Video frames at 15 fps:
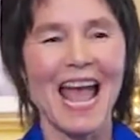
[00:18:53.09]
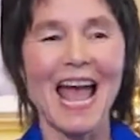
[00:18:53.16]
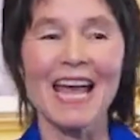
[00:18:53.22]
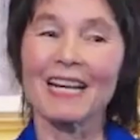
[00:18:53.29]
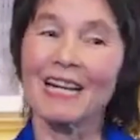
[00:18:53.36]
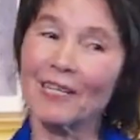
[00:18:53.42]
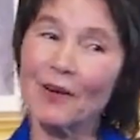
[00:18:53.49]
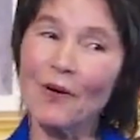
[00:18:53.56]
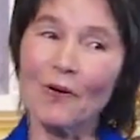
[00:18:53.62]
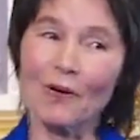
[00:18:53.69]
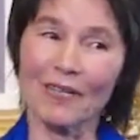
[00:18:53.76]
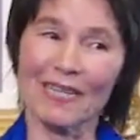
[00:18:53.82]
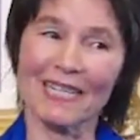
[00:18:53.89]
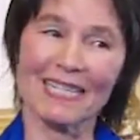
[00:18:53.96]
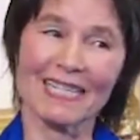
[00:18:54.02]
And I
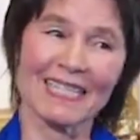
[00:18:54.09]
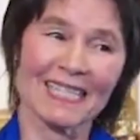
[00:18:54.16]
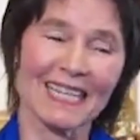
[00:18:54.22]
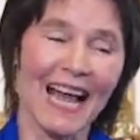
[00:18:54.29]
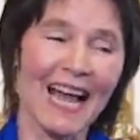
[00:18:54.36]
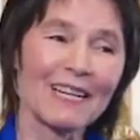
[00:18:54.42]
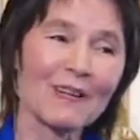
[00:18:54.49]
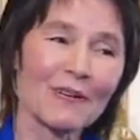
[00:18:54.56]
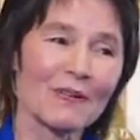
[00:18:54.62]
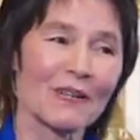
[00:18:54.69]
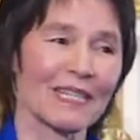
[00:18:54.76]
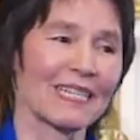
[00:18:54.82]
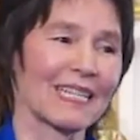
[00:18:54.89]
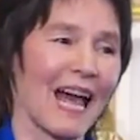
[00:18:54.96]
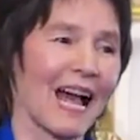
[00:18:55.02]
noticed
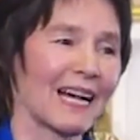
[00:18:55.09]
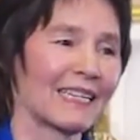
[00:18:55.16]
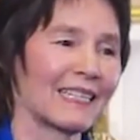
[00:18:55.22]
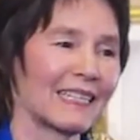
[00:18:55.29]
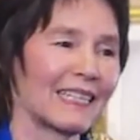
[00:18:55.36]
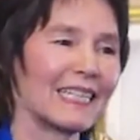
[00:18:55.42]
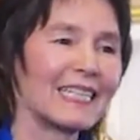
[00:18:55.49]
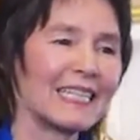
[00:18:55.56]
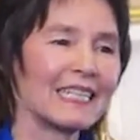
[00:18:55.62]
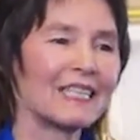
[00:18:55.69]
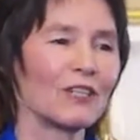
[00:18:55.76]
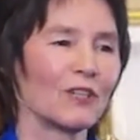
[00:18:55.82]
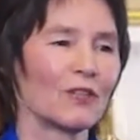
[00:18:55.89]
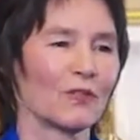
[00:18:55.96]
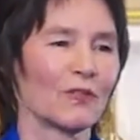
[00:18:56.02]
that. He
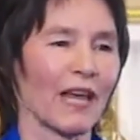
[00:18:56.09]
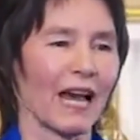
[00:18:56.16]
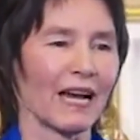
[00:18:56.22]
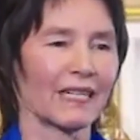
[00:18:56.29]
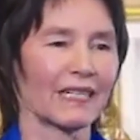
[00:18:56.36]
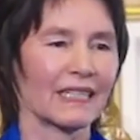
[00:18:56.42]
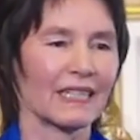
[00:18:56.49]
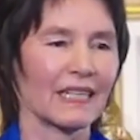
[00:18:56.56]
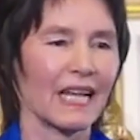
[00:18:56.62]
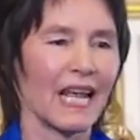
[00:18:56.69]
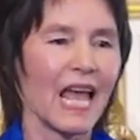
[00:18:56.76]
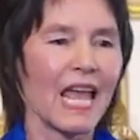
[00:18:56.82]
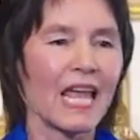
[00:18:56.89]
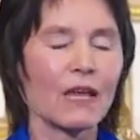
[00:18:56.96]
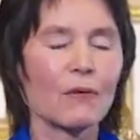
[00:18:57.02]
didn't do that.
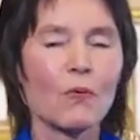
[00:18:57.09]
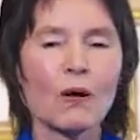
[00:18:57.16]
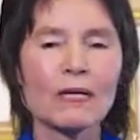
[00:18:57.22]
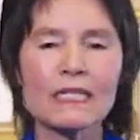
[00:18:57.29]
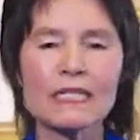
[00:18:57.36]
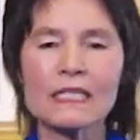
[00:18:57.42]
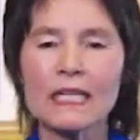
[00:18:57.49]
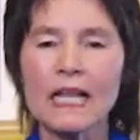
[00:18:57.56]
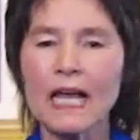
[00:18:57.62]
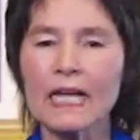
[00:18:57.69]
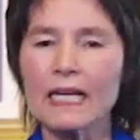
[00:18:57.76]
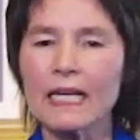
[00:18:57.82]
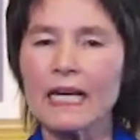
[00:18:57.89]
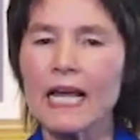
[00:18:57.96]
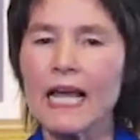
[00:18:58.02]
He wasn't
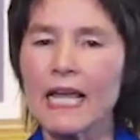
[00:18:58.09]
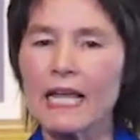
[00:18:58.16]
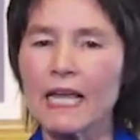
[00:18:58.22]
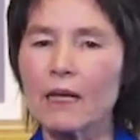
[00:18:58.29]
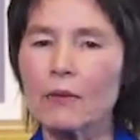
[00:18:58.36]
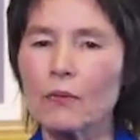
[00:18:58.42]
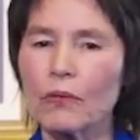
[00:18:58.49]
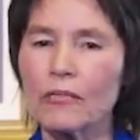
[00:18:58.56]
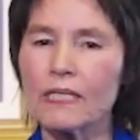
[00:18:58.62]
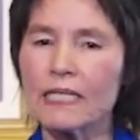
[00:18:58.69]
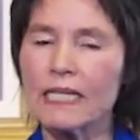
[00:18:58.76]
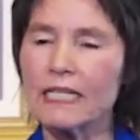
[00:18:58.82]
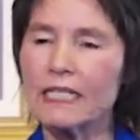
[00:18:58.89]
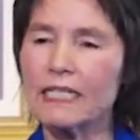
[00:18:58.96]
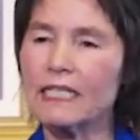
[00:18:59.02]
like,
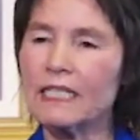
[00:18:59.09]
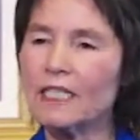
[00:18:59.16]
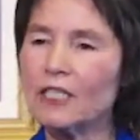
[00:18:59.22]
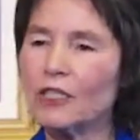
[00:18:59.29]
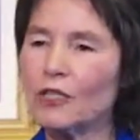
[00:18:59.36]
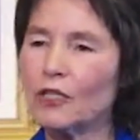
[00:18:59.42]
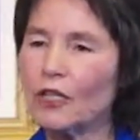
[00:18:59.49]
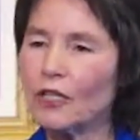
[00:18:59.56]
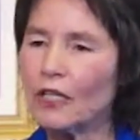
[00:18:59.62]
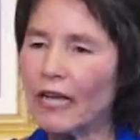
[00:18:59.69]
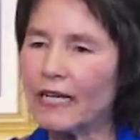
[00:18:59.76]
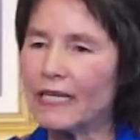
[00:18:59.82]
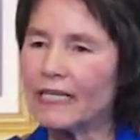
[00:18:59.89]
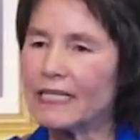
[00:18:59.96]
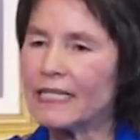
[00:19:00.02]
he didn't
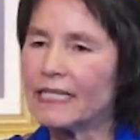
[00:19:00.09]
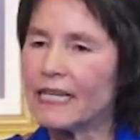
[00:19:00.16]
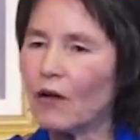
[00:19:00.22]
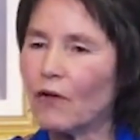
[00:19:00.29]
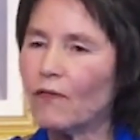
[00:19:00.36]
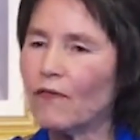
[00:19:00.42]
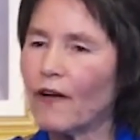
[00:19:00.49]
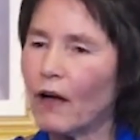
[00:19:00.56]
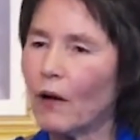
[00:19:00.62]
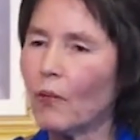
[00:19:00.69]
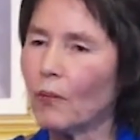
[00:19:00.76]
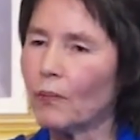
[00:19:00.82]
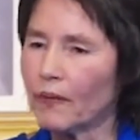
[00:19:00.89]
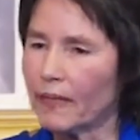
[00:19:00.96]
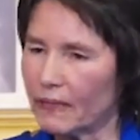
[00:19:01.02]
like
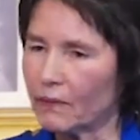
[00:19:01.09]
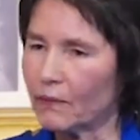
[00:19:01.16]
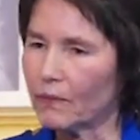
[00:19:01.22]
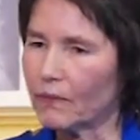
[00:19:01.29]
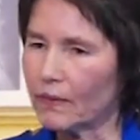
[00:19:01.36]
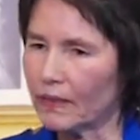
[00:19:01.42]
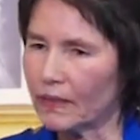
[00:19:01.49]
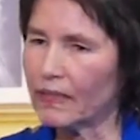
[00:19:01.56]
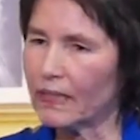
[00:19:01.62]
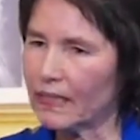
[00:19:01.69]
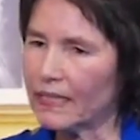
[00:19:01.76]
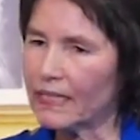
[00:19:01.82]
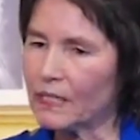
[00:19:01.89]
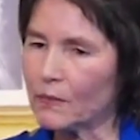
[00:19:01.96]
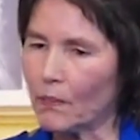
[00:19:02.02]
self-help his